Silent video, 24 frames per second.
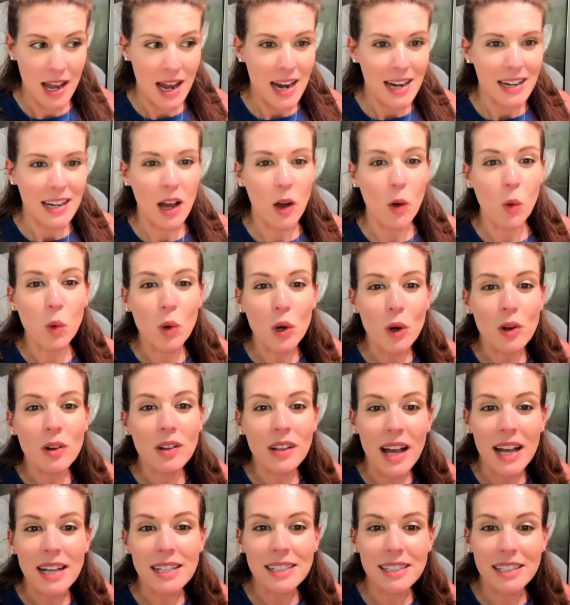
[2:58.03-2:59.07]
Now,
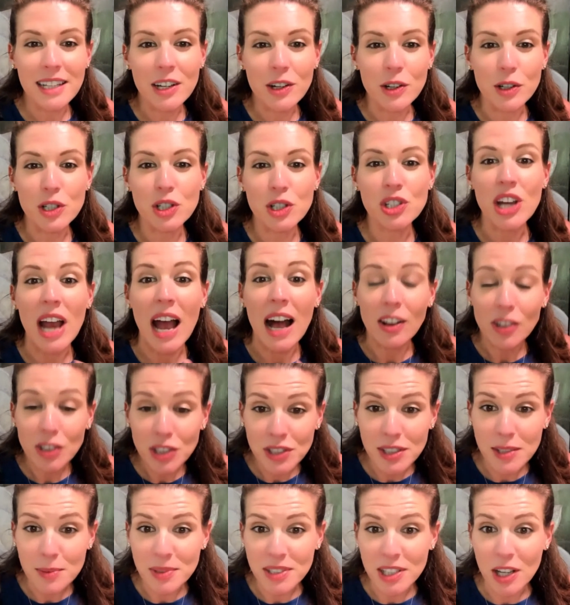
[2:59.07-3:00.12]
world-class thinkers challenge
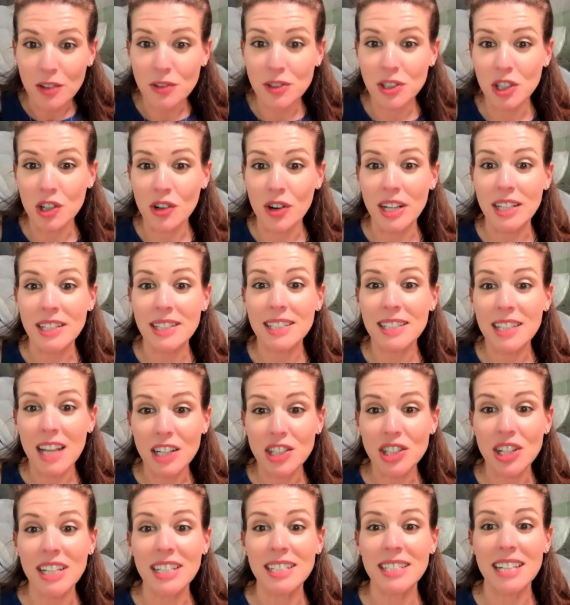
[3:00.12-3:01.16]
themselves to create such
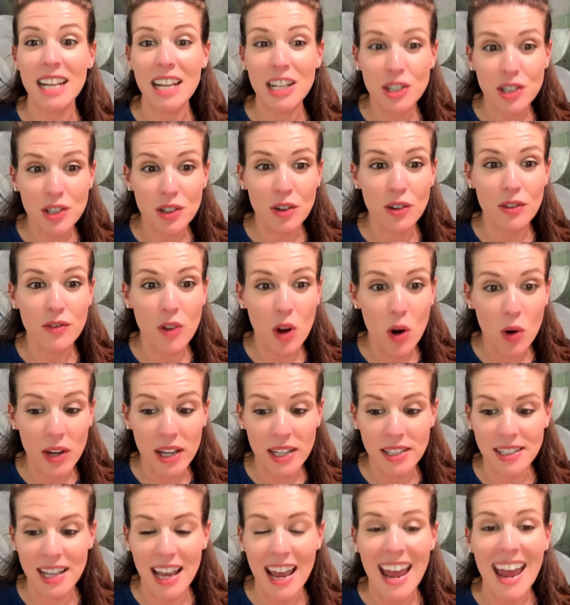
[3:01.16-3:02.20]
intentional
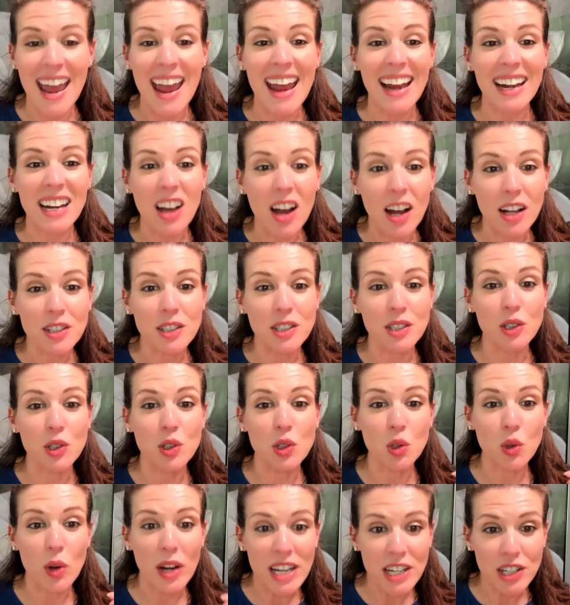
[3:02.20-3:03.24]
focus and
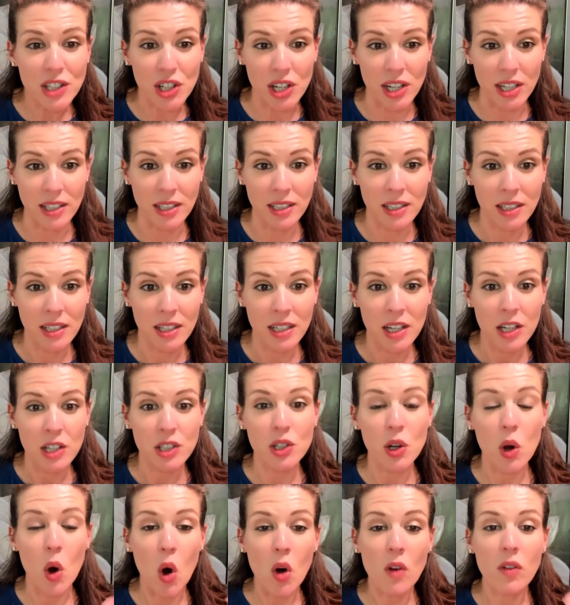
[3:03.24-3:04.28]
concentration to
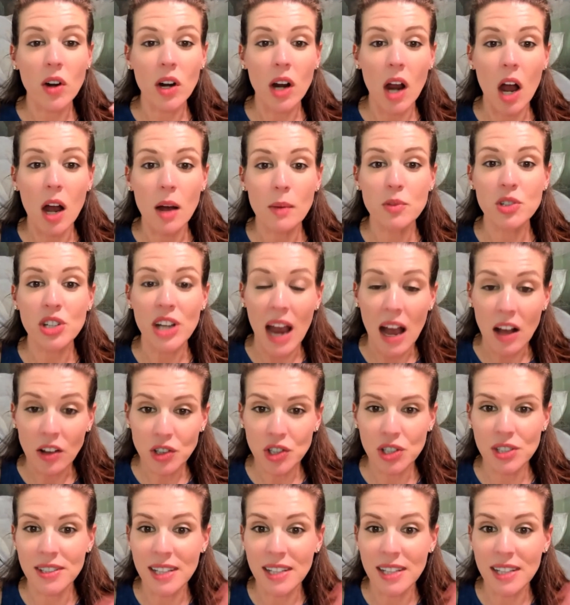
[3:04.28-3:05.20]
overcome challenges.